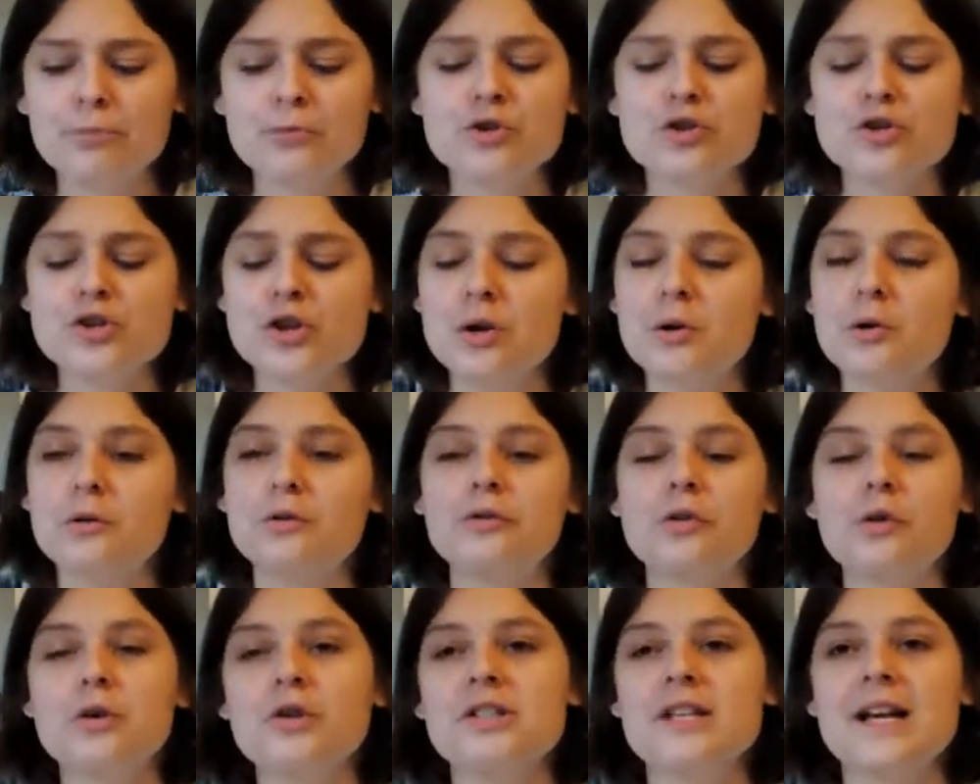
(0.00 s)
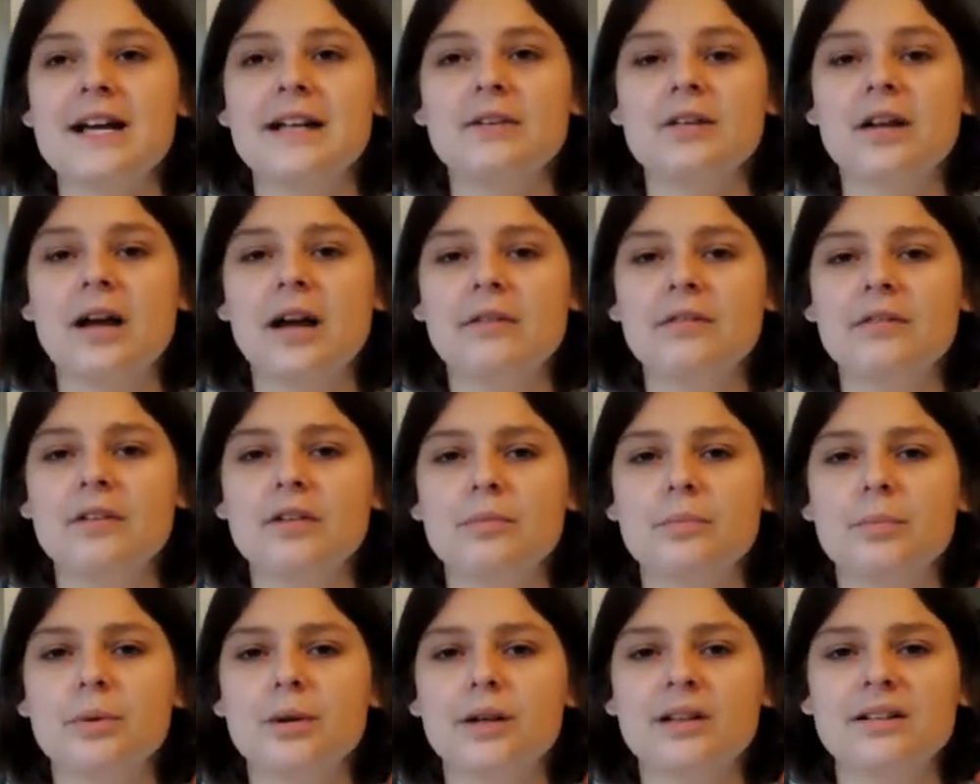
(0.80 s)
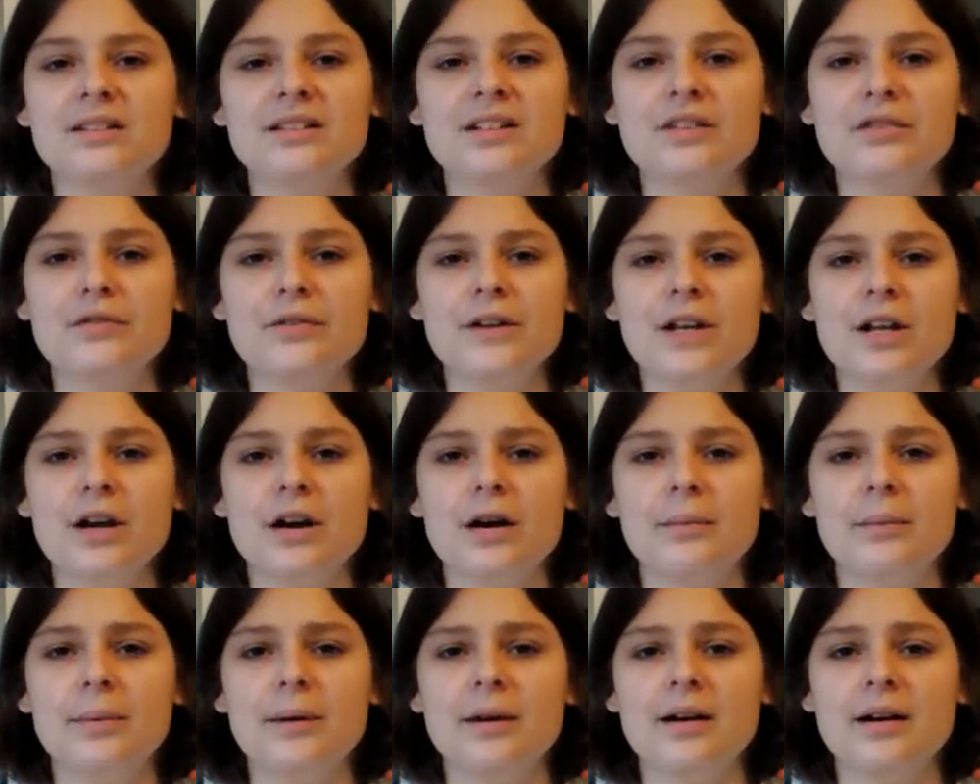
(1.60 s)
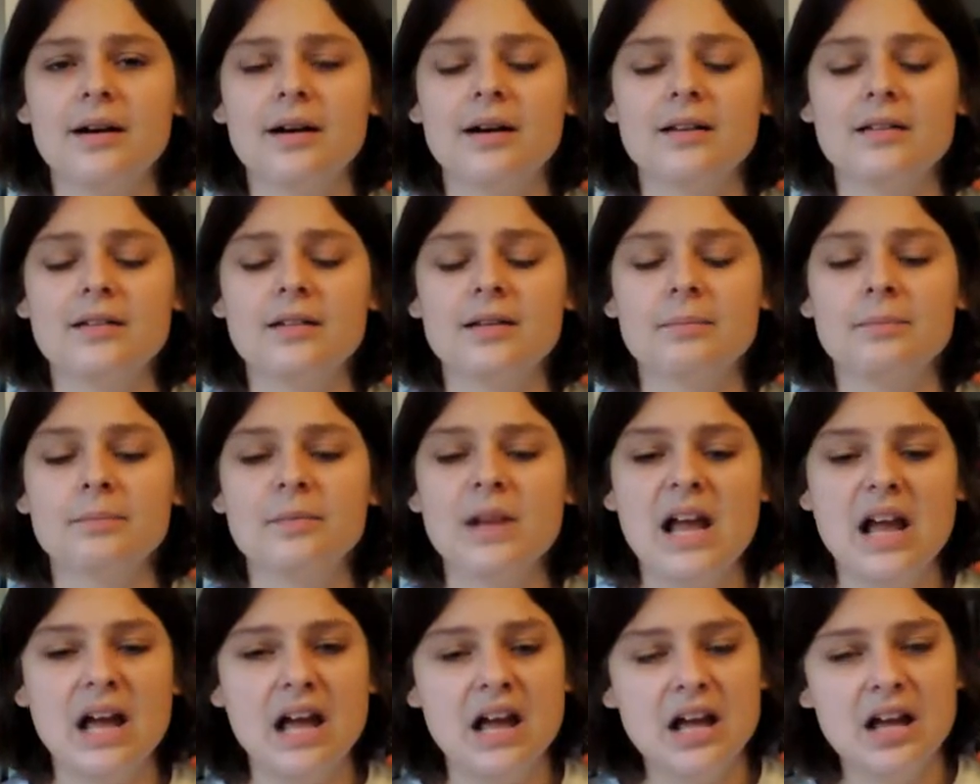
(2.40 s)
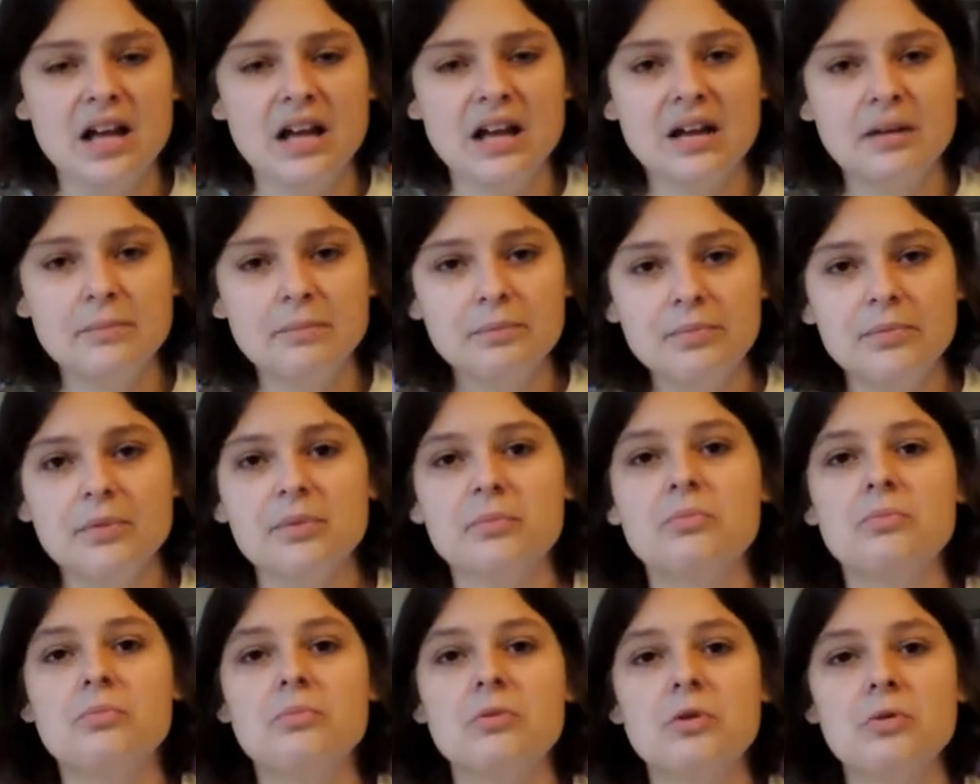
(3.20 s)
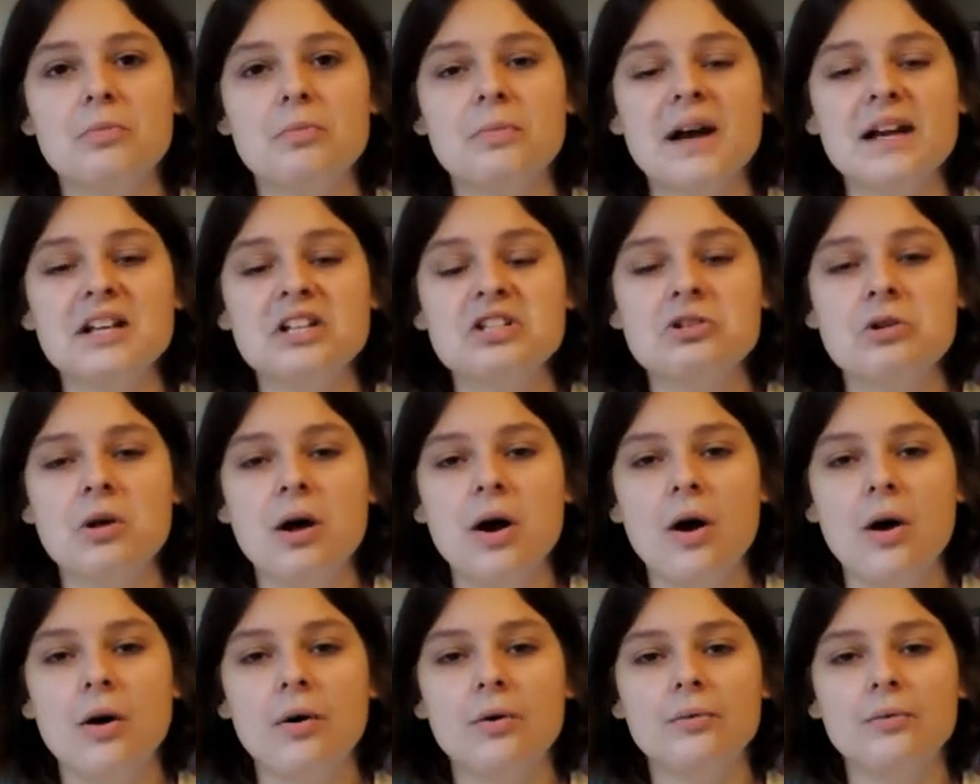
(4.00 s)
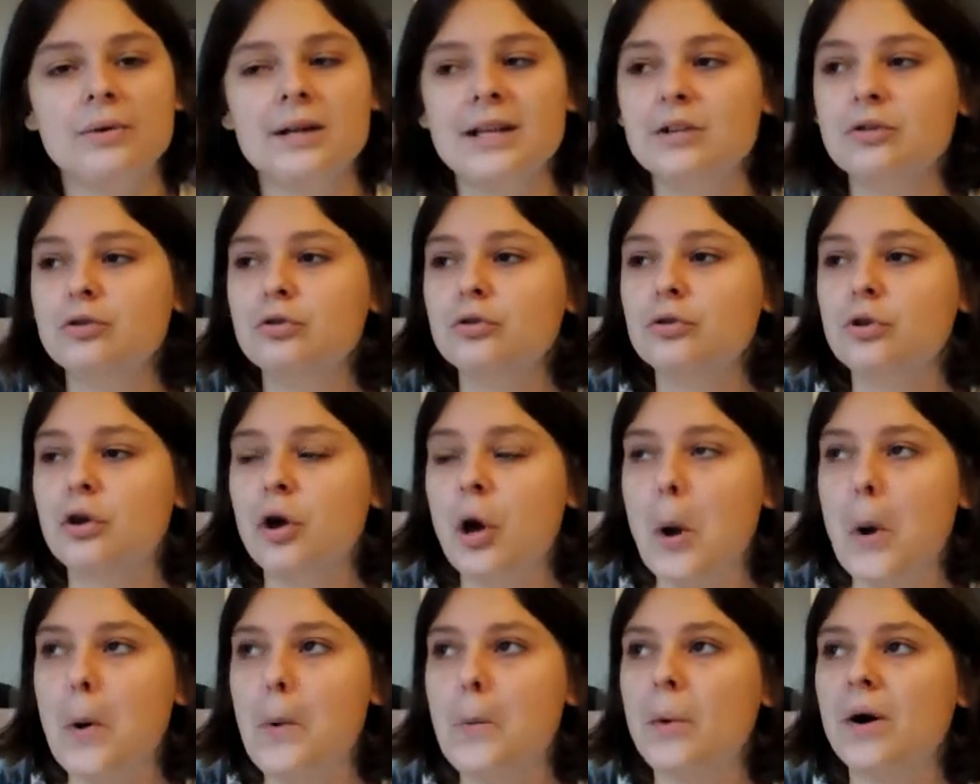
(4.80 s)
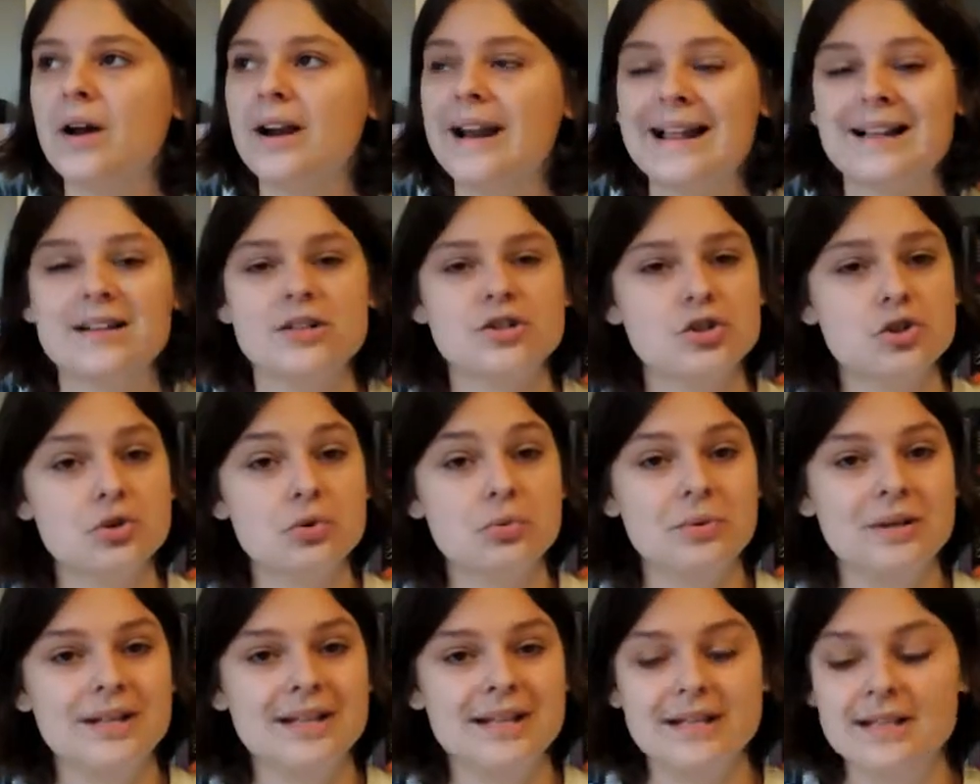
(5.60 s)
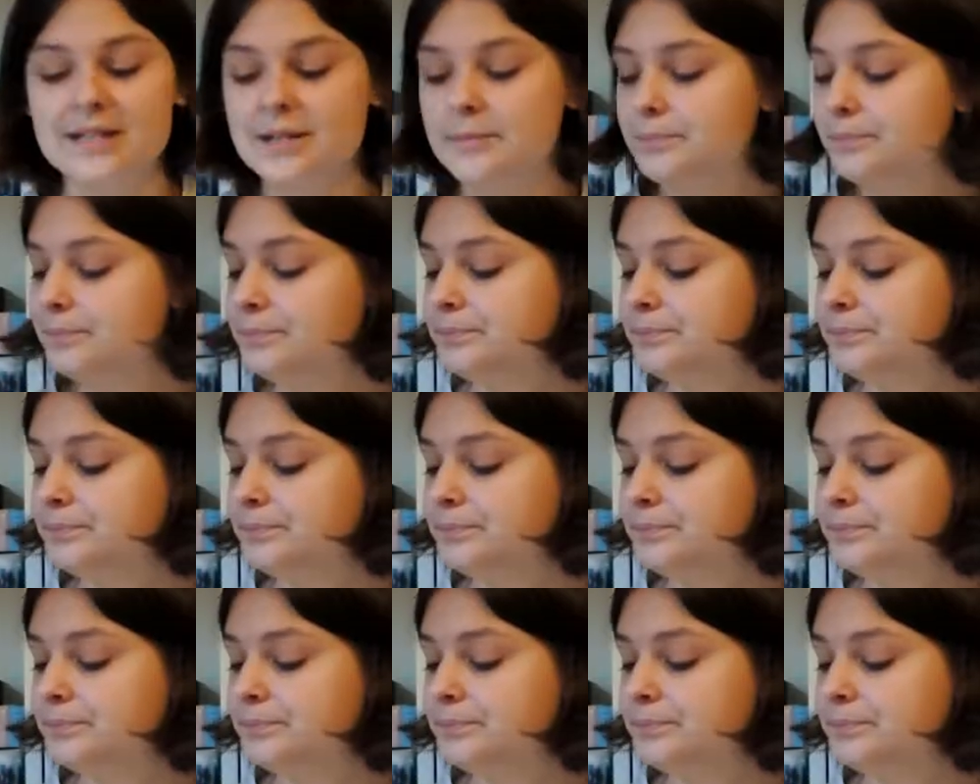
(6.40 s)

So of course I have to have this book in this video, because you might need to know what else to read.